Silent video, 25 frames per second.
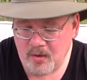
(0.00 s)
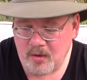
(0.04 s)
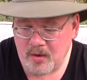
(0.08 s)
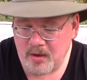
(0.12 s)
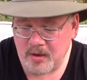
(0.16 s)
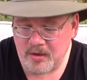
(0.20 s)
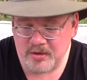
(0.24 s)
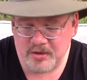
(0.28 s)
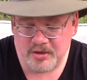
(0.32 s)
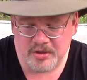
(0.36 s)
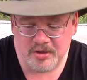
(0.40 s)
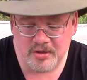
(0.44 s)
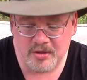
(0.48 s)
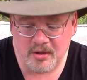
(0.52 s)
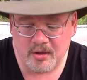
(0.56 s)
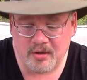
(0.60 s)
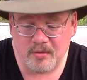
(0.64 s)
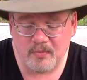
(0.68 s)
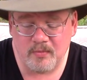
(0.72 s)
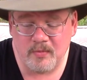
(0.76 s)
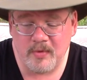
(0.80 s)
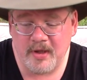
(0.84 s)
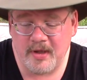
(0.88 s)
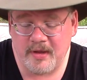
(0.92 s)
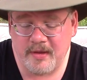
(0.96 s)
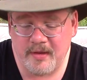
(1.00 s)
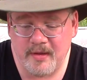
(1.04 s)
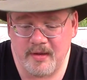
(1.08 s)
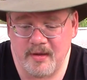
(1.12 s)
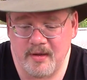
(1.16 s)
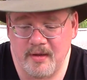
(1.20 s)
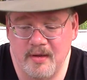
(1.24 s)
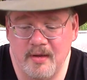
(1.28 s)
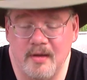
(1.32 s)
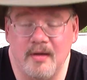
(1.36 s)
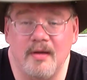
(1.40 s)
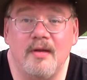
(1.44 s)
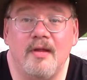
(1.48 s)
Start with
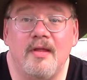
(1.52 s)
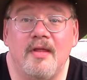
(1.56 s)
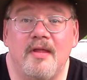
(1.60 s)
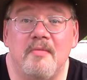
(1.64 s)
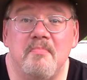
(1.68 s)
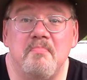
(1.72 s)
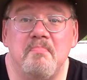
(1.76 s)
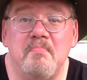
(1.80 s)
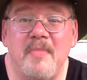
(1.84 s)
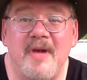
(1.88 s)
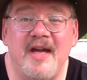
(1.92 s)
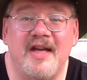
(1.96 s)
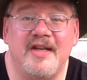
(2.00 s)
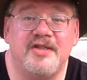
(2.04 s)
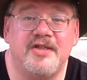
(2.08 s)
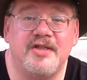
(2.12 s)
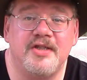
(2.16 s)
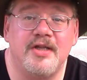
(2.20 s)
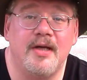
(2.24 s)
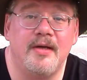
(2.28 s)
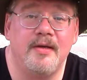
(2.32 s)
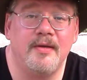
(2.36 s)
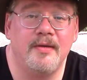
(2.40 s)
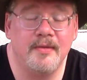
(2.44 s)
the Miss.